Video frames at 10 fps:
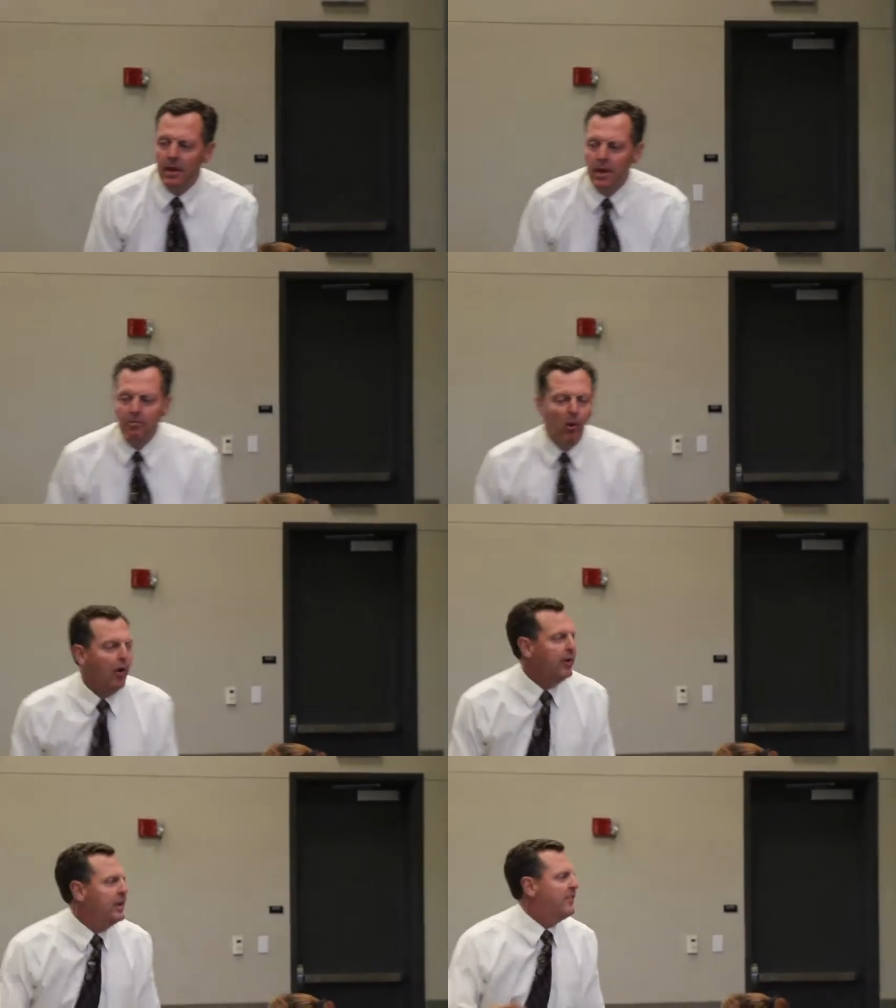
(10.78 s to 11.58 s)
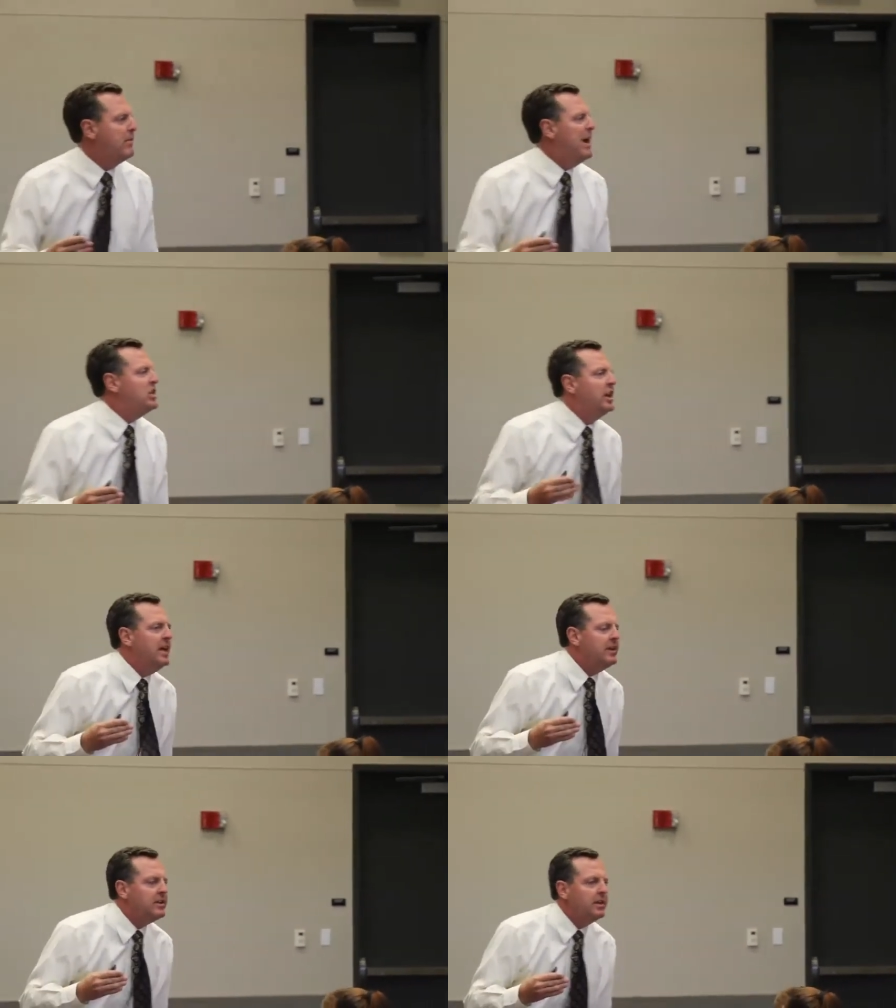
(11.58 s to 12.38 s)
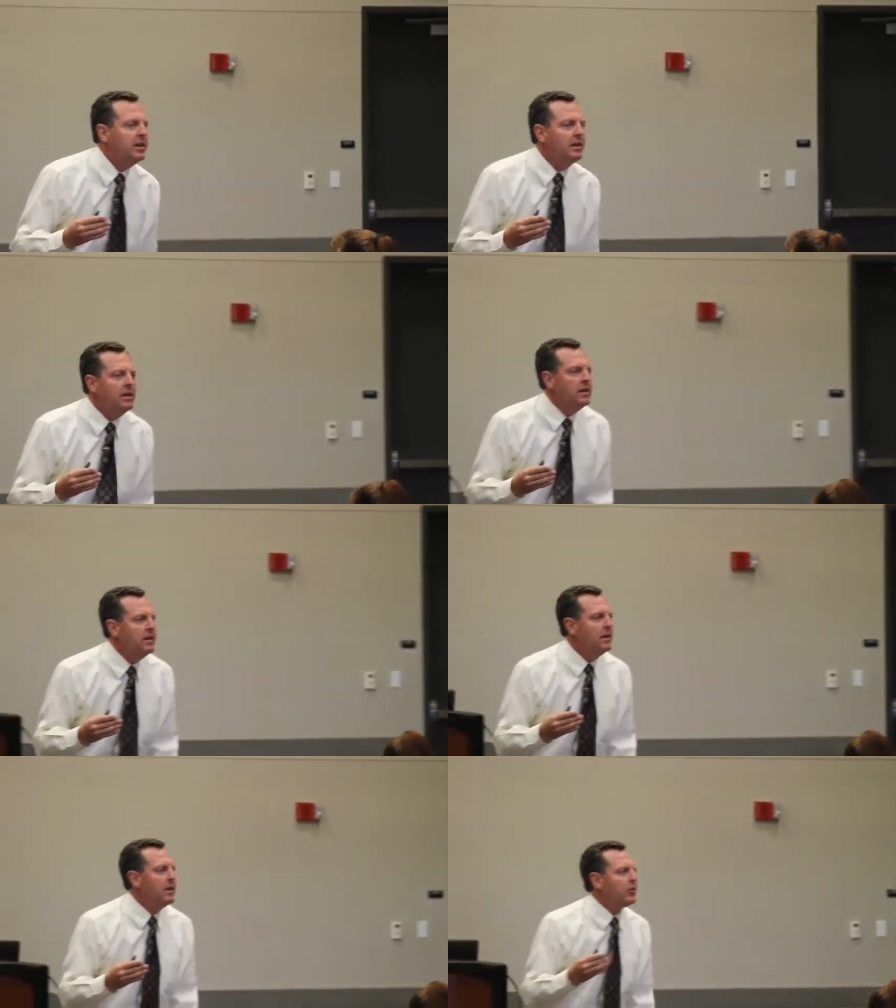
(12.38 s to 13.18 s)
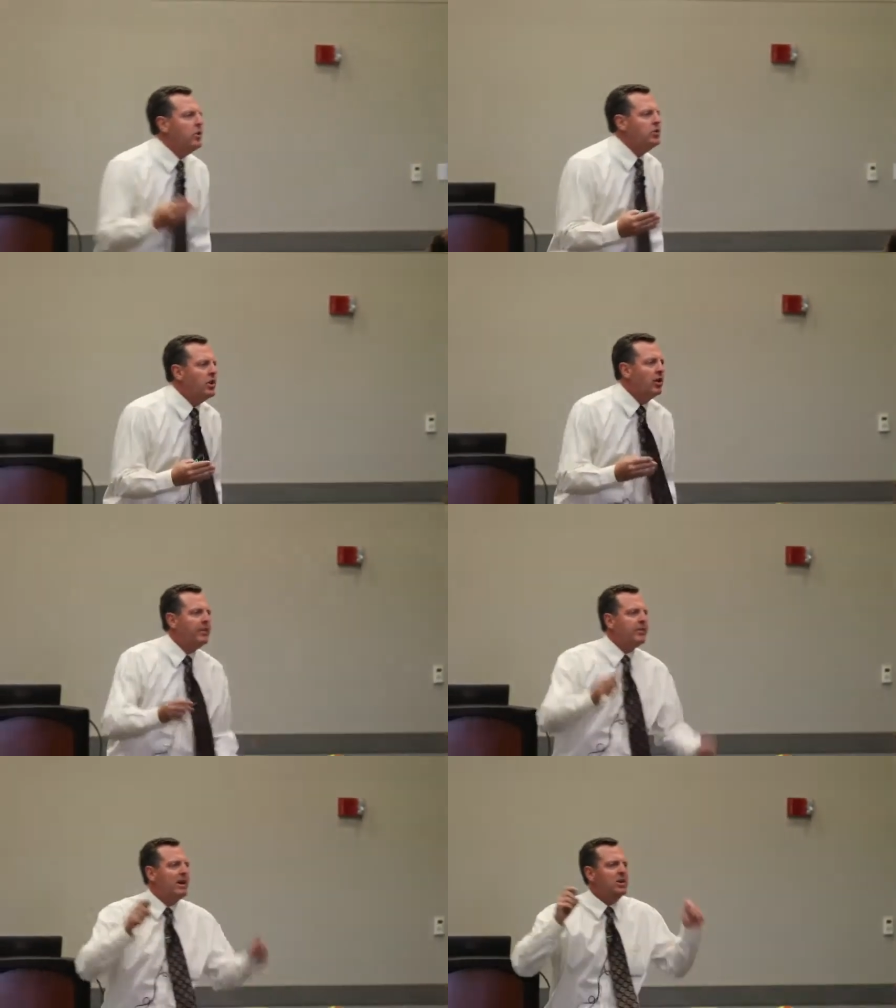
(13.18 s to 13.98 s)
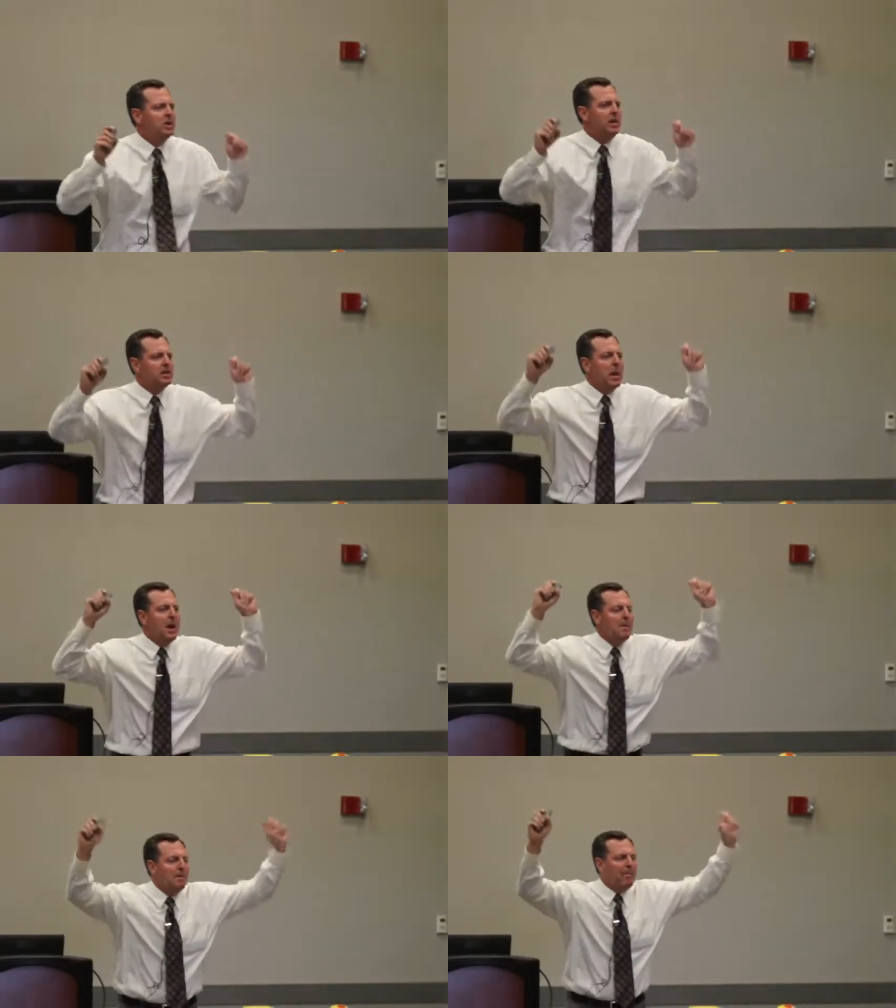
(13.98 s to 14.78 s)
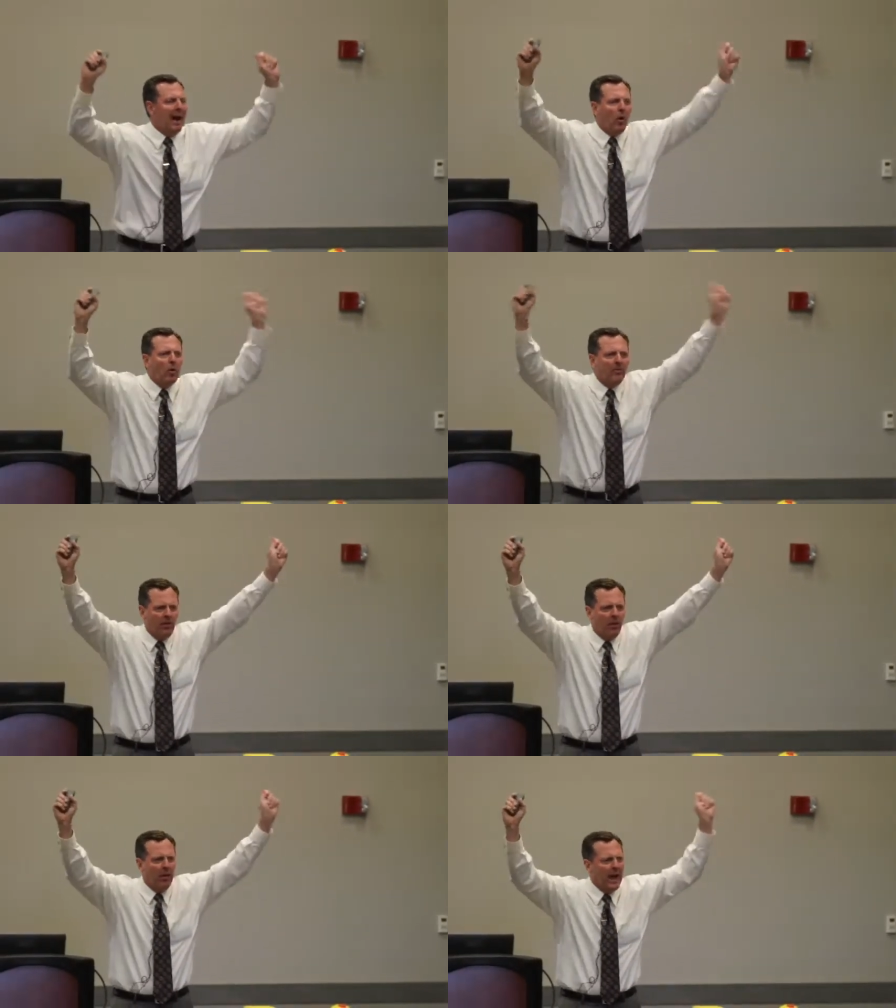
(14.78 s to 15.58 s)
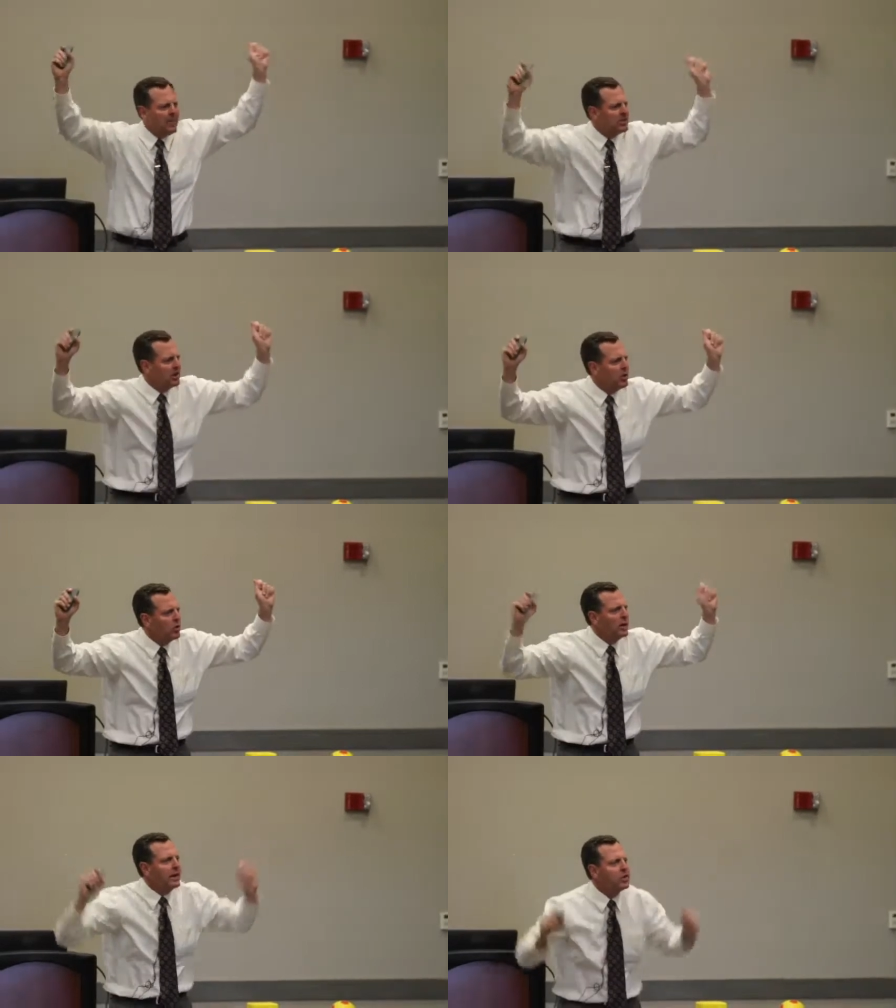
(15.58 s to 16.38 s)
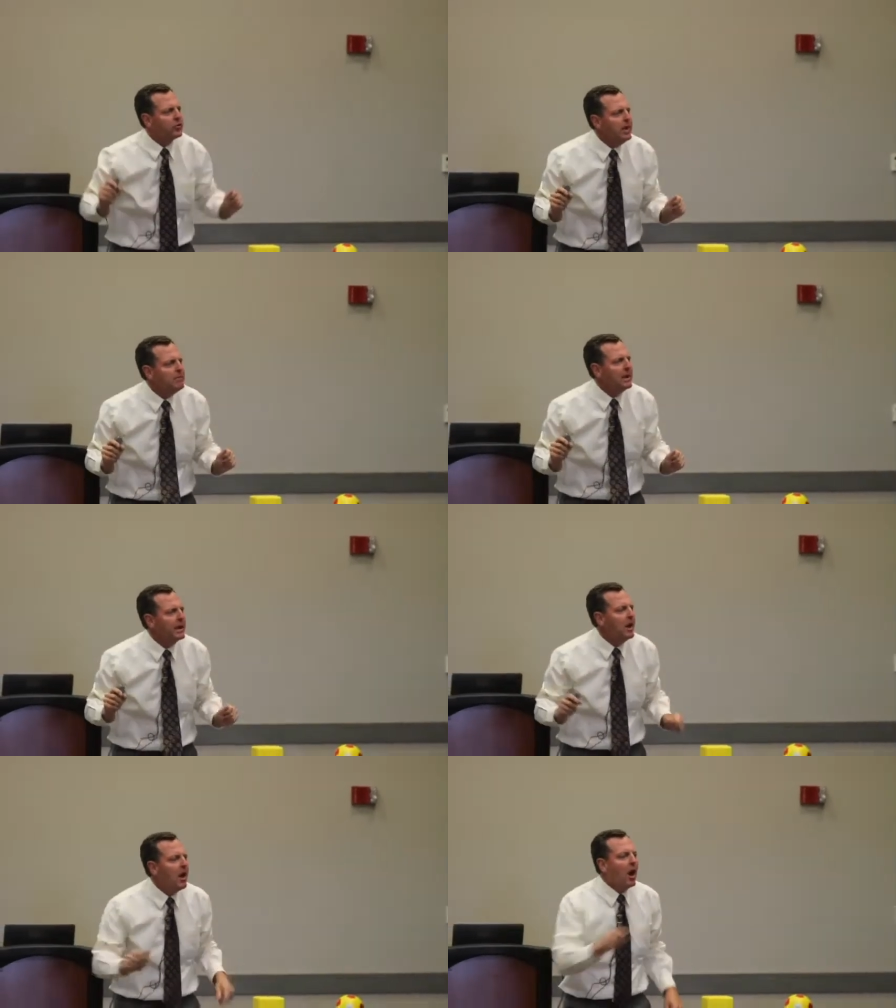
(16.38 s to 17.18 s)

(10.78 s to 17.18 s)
Important. Information is? Crucial. Information is powerful. Absolutely. Extremely.